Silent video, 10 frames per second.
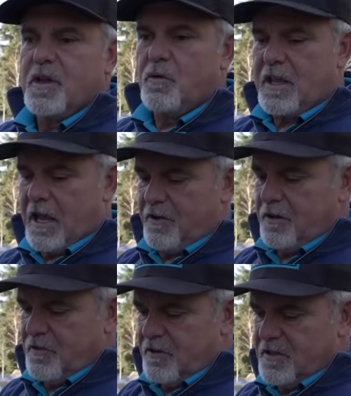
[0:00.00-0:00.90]
We have
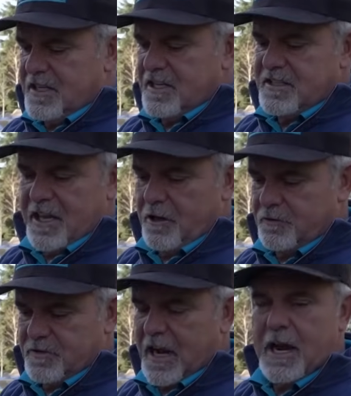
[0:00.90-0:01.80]
a
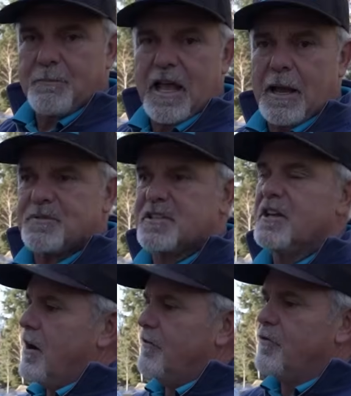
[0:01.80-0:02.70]
detailed time lapse
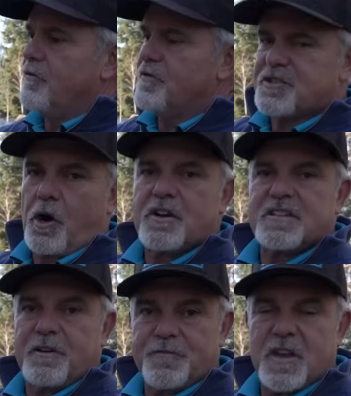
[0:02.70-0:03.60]
of start
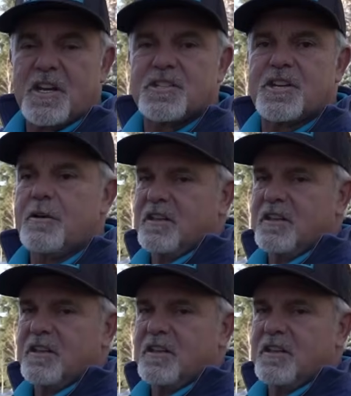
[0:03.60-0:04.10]
to finish.